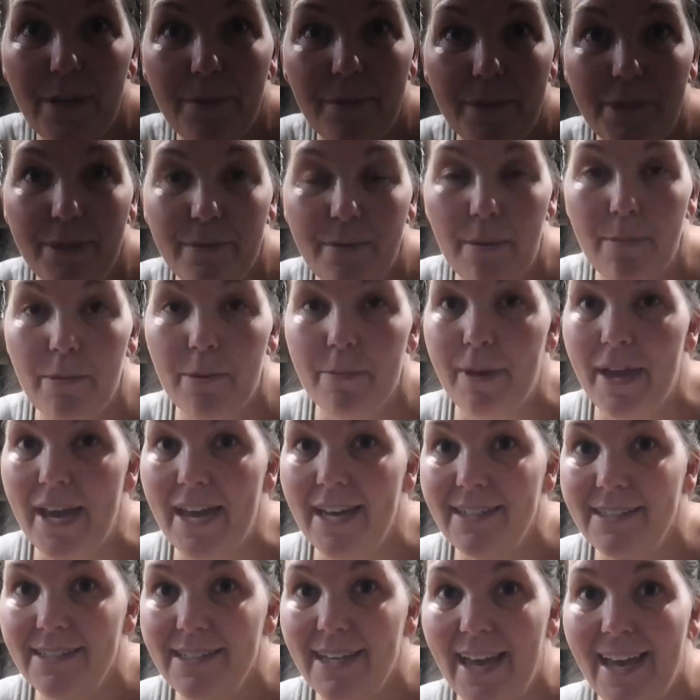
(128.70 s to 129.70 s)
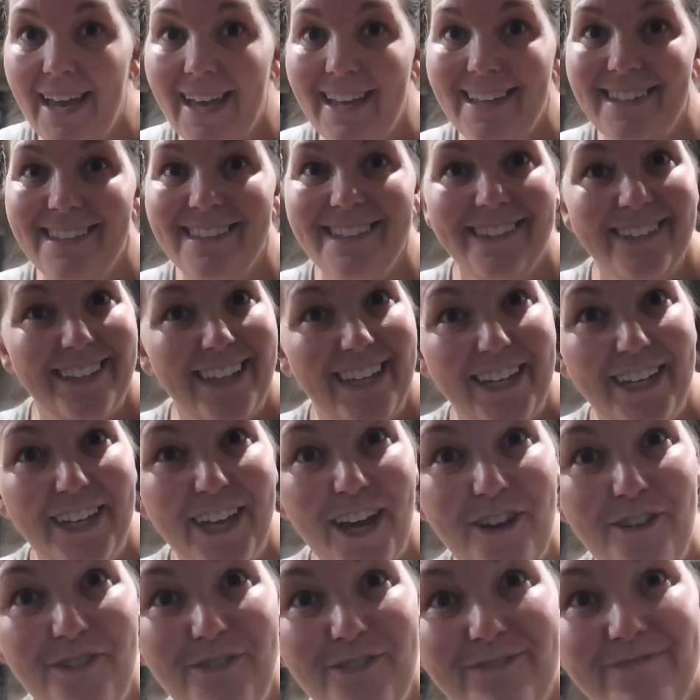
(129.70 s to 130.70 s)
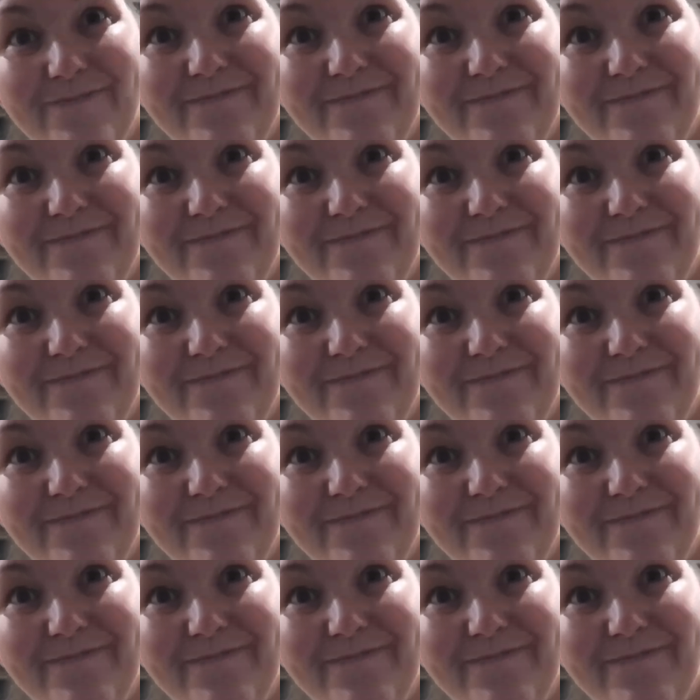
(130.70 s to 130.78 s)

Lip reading: with a rubber band and let it go.